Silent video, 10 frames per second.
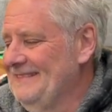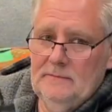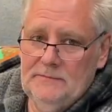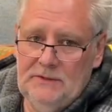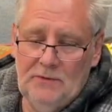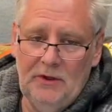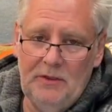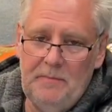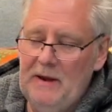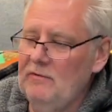So we've got
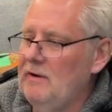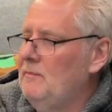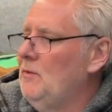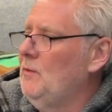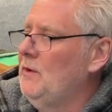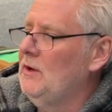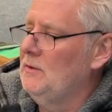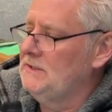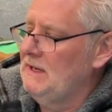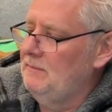the power in and we know
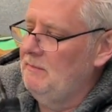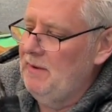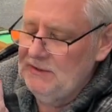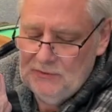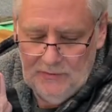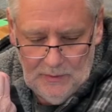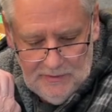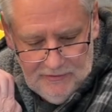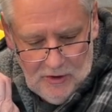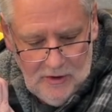what type of battery
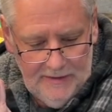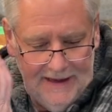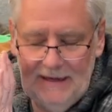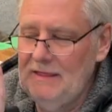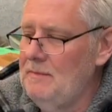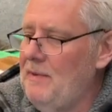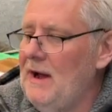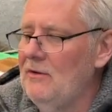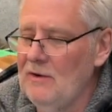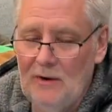we've got. Getting the
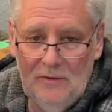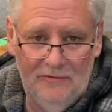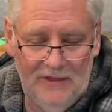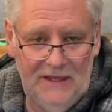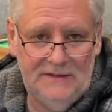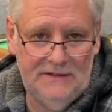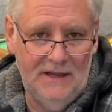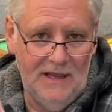power out of this.